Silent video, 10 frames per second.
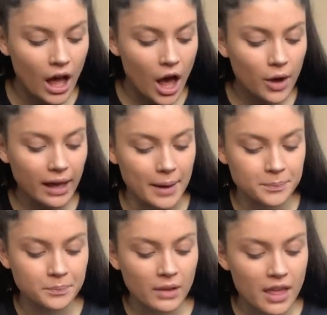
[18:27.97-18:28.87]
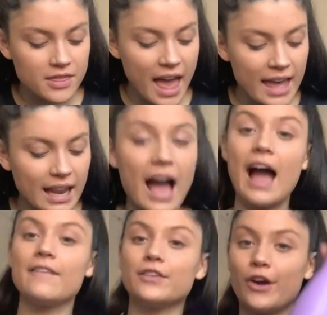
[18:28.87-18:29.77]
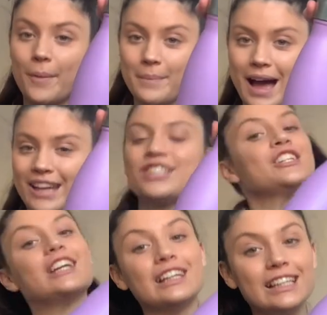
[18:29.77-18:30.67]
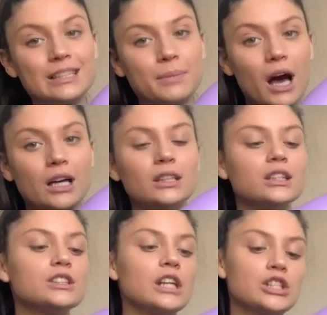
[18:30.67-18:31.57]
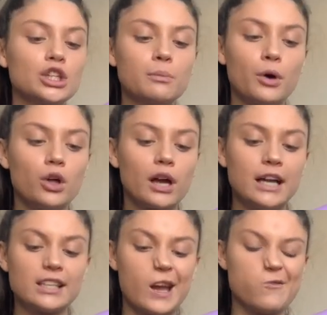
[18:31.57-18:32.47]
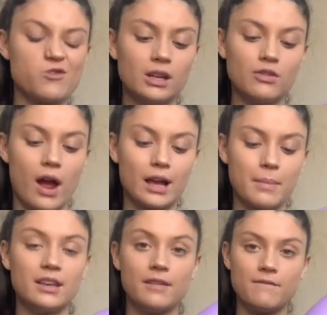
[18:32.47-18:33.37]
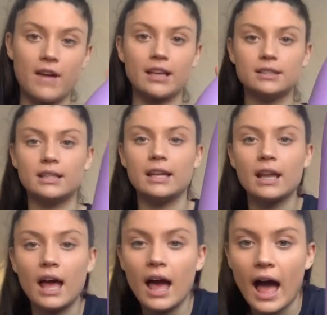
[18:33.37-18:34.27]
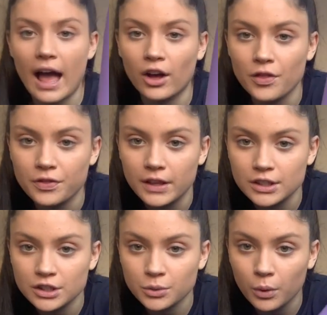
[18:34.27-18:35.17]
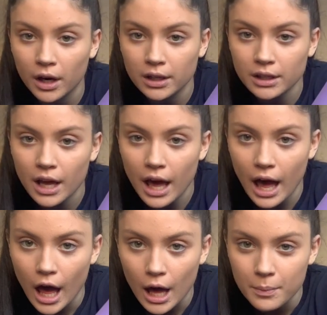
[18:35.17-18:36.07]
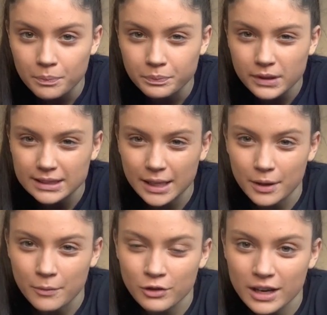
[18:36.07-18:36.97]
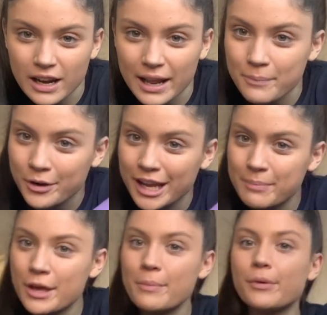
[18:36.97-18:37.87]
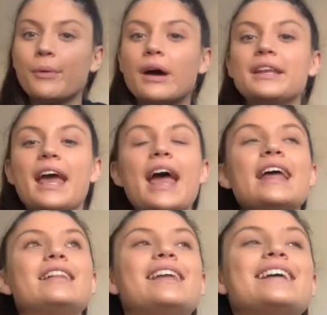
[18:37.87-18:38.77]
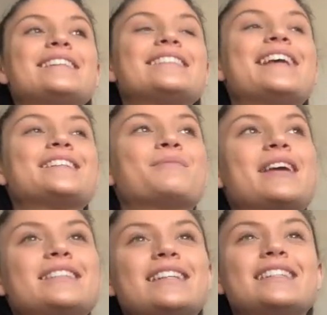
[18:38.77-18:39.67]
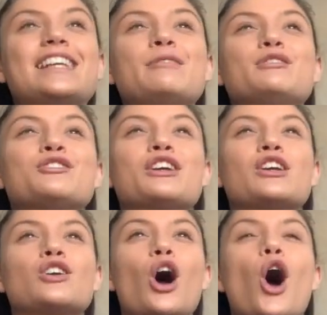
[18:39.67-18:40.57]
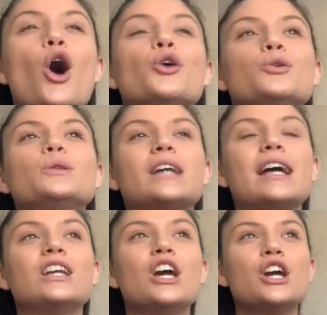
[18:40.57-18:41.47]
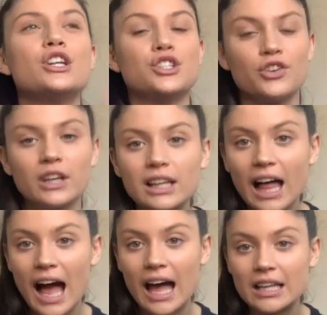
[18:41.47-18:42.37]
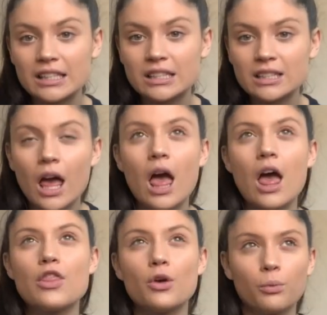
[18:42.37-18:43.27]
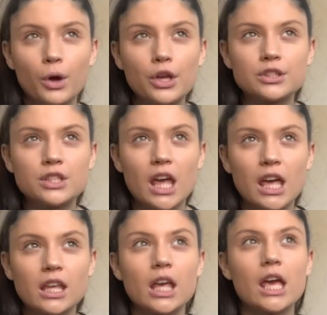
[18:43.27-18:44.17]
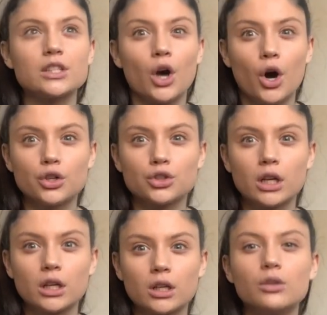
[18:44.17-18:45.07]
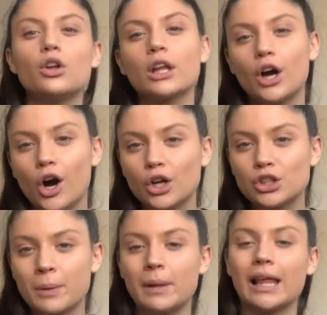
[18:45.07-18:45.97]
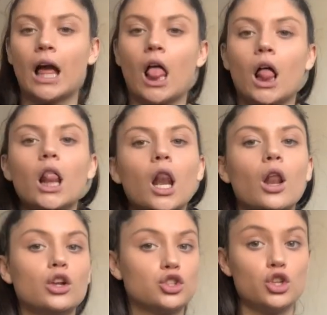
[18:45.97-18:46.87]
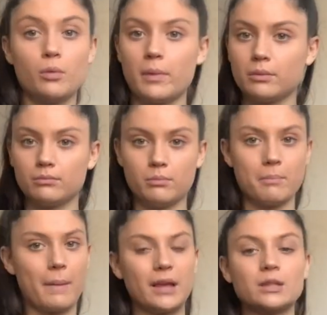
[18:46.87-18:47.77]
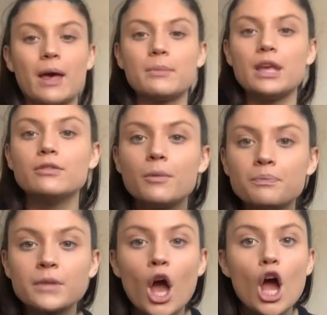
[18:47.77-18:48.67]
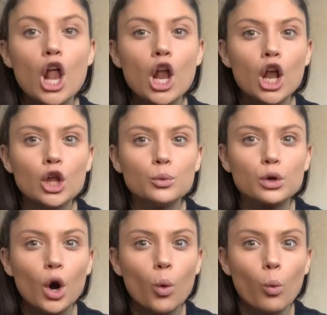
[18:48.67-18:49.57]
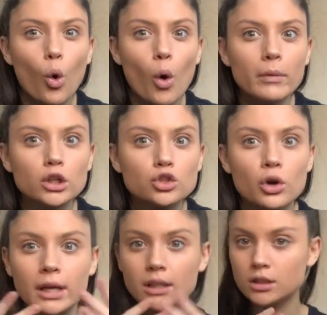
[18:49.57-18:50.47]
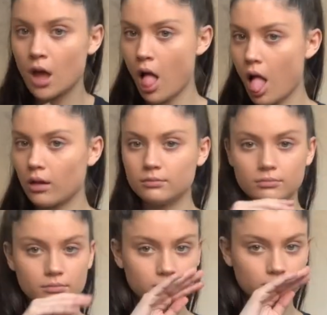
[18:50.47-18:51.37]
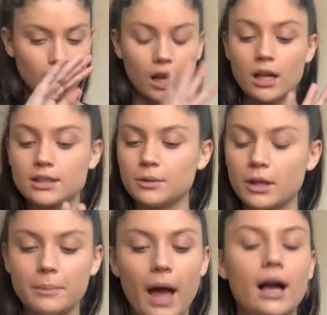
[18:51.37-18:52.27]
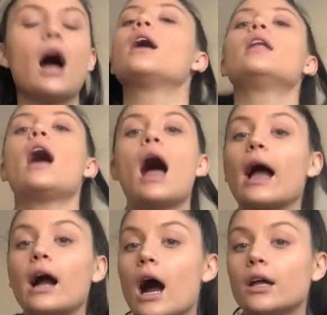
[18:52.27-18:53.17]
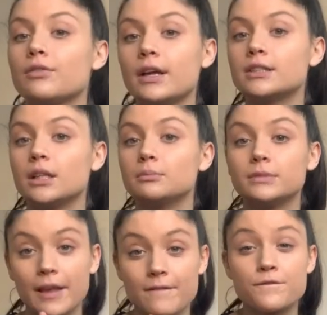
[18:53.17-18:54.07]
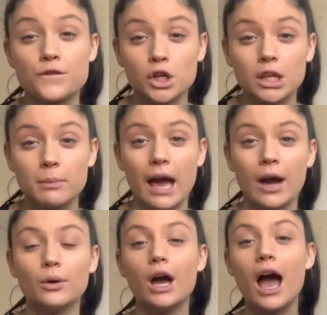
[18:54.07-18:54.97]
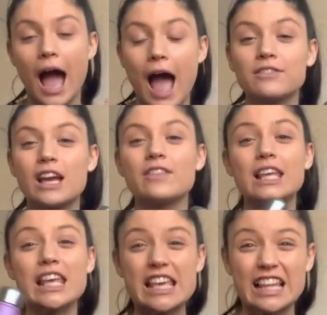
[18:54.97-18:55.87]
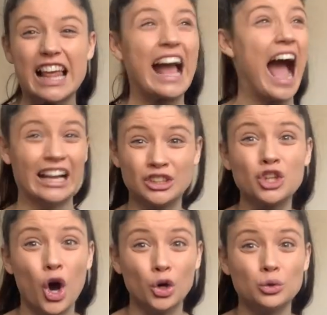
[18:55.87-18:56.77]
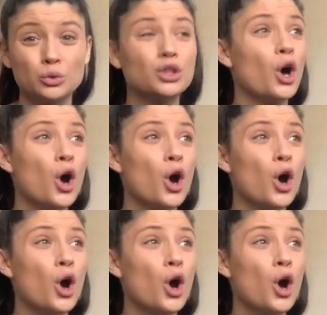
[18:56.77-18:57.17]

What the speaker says: Okay, then I've got my Chili's bottle. Such a good bottle, guys. I really recommend investing. I got this one. It's like a really pretty purple one. This is amazing because it keeps your drink cold. And during class, the worst thing is a hot drink. Not like a hot drink, but like, do you know my biggest pet peeve? Lukewarm drinks. I can't deal with them. I can't face them. They freak me out. I have to have either like ice cold